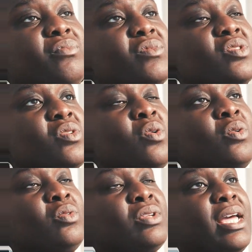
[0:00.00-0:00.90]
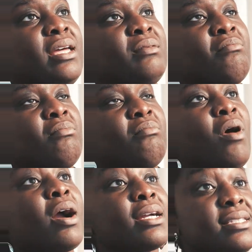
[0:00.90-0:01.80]
sold and
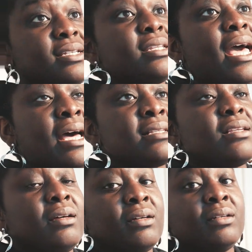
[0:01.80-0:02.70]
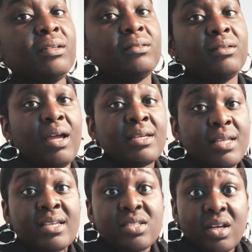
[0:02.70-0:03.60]
marketed as
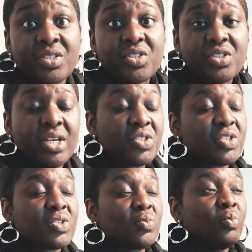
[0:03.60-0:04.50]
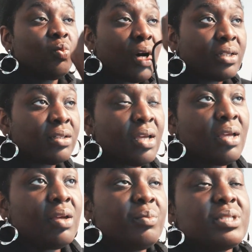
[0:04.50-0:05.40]
such, as just one
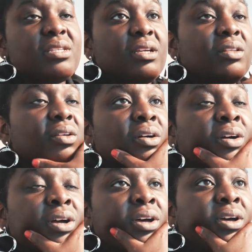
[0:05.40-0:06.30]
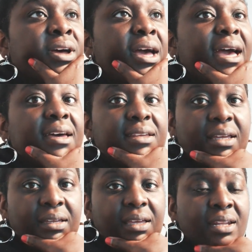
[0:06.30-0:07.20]
particular
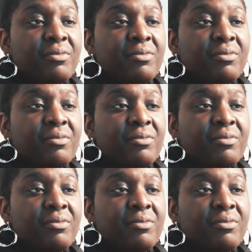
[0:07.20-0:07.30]
heading, and